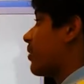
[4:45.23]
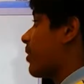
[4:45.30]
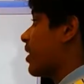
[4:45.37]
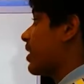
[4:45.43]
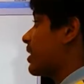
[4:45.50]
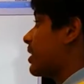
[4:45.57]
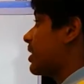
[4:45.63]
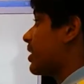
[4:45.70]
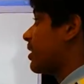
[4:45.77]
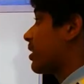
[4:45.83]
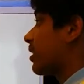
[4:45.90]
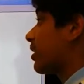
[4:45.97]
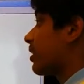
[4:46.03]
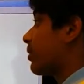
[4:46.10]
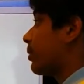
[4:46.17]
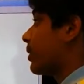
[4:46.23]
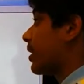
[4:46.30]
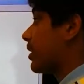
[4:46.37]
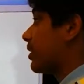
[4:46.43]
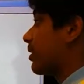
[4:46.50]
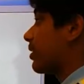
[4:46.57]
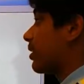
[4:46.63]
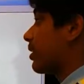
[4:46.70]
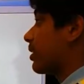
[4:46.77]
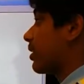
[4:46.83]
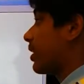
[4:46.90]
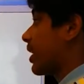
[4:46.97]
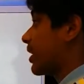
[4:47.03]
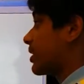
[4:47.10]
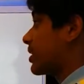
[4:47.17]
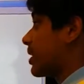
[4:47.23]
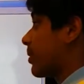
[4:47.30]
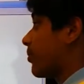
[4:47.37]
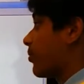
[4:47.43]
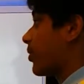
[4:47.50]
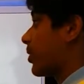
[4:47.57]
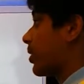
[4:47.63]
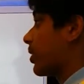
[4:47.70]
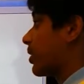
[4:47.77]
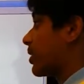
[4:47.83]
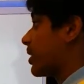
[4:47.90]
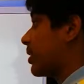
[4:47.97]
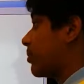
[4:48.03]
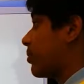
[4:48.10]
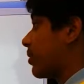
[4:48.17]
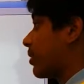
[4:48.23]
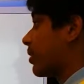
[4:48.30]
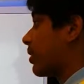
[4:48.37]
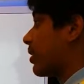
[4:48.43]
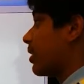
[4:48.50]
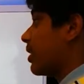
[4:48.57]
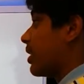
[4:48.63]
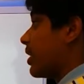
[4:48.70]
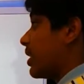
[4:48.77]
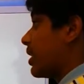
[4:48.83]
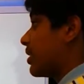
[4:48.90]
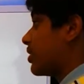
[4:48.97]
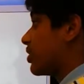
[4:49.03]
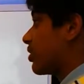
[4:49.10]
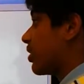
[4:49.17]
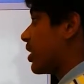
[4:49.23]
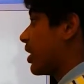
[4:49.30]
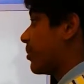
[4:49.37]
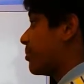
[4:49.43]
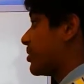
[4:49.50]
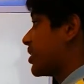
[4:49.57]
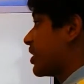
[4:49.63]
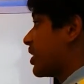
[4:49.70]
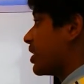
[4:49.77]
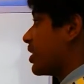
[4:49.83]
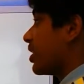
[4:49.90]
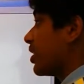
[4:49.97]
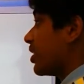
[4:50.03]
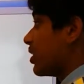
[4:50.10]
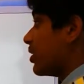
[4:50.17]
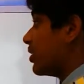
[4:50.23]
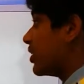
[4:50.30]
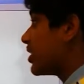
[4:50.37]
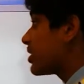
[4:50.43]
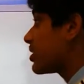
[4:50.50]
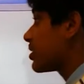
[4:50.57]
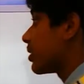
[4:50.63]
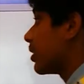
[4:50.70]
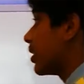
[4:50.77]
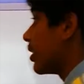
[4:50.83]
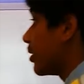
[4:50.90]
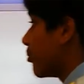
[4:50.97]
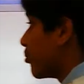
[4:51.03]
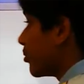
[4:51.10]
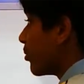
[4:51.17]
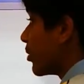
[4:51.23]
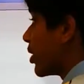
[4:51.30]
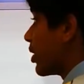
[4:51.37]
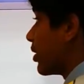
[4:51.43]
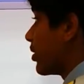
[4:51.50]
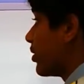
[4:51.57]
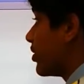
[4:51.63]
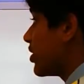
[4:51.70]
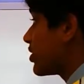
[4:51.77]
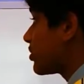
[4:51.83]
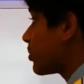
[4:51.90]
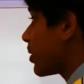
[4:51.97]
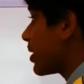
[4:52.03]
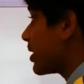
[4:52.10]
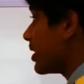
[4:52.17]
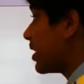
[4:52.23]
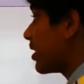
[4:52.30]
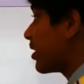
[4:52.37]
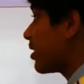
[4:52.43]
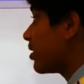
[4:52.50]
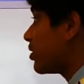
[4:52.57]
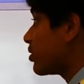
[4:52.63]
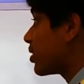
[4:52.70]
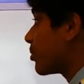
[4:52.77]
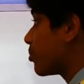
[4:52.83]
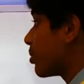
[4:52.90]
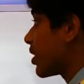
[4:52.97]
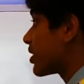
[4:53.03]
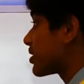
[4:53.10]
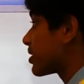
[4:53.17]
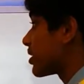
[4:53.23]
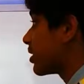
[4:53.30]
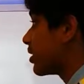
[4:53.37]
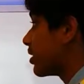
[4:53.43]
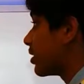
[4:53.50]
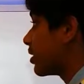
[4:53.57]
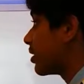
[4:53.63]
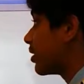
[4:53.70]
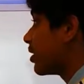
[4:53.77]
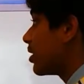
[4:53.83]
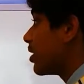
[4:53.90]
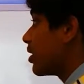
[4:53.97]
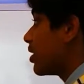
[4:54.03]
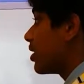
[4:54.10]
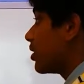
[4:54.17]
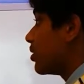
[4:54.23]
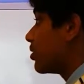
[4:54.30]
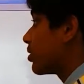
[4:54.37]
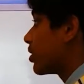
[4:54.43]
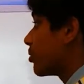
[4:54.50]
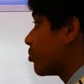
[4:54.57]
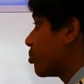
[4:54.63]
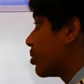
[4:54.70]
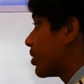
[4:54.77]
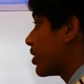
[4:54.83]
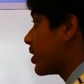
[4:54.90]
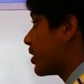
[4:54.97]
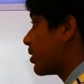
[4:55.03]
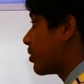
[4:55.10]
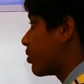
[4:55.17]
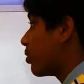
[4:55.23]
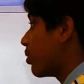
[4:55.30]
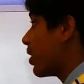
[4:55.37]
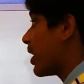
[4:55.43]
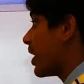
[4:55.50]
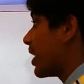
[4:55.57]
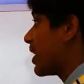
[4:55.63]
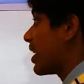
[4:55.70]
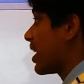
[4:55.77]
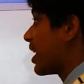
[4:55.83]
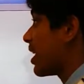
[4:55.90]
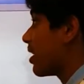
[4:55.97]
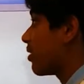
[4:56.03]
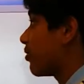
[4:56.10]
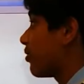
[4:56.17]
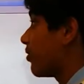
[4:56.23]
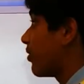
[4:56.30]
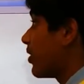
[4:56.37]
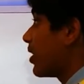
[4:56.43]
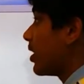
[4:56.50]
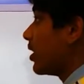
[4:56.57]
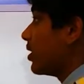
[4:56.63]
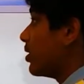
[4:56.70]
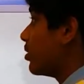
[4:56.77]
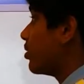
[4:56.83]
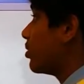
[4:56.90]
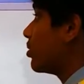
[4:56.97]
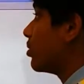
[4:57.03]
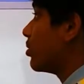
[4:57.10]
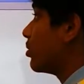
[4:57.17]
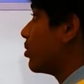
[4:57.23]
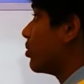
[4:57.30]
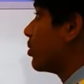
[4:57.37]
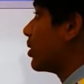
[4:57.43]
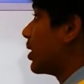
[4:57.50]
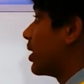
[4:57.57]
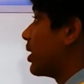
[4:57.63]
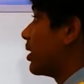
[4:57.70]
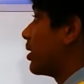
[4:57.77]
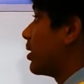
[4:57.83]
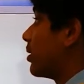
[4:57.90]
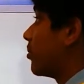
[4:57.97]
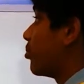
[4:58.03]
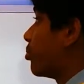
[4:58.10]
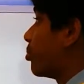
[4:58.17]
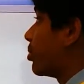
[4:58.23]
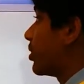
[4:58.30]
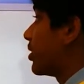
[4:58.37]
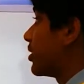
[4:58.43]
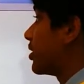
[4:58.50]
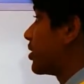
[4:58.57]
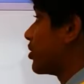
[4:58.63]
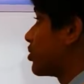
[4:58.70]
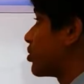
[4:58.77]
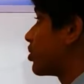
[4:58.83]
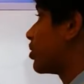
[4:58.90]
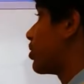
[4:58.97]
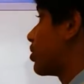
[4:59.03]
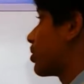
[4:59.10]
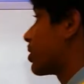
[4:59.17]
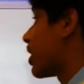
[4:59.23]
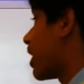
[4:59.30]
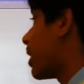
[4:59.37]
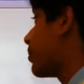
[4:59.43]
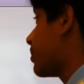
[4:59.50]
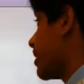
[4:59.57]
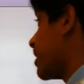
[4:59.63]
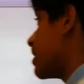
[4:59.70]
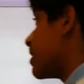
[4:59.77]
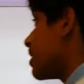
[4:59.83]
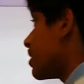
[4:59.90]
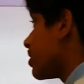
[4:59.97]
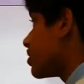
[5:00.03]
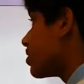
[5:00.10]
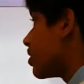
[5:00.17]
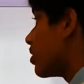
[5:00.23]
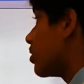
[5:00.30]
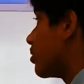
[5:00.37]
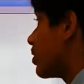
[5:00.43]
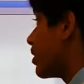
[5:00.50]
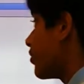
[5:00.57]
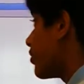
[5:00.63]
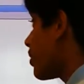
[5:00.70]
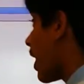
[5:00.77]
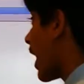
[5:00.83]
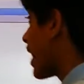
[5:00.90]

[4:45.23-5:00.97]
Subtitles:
right here with except for keyboard interrupt, this right here you can press you can put in quit if you put control copy. So if you